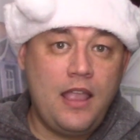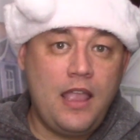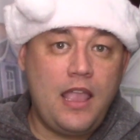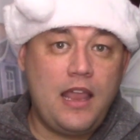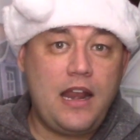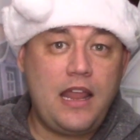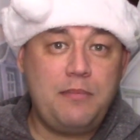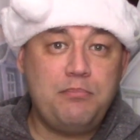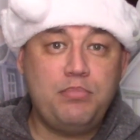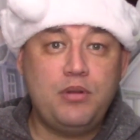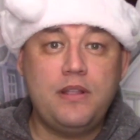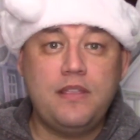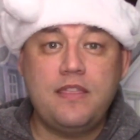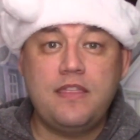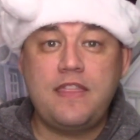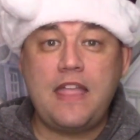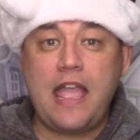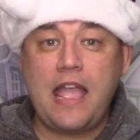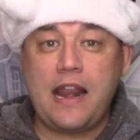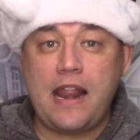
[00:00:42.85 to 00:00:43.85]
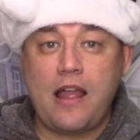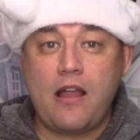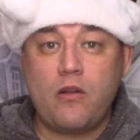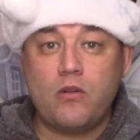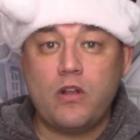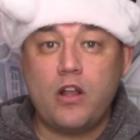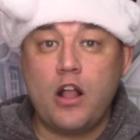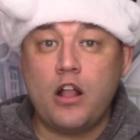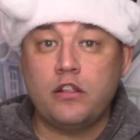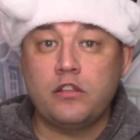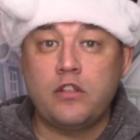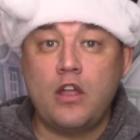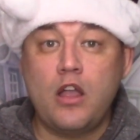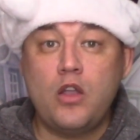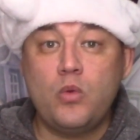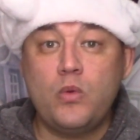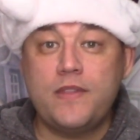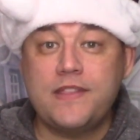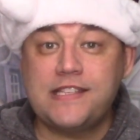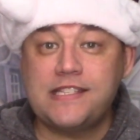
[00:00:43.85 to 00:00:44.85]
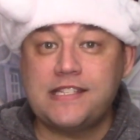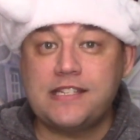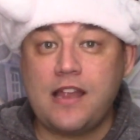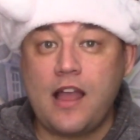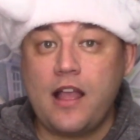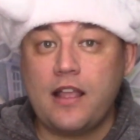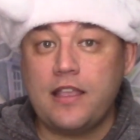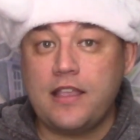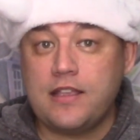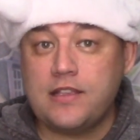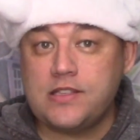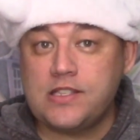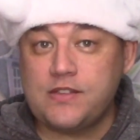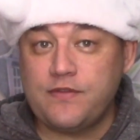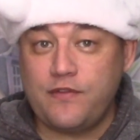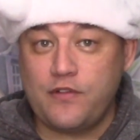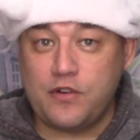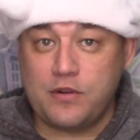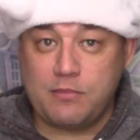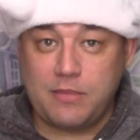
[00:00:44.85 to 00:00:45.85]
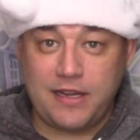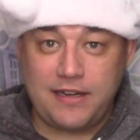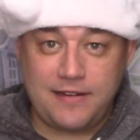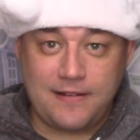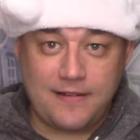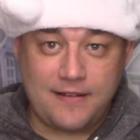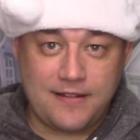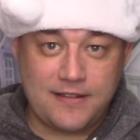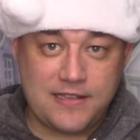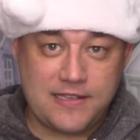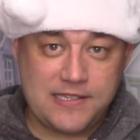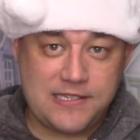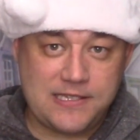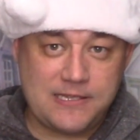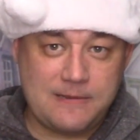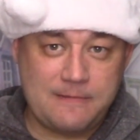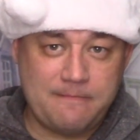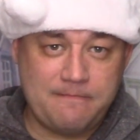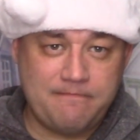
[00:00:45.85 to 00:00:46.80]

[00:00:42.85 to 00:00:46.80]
and I put that out along with stockings for my dogs.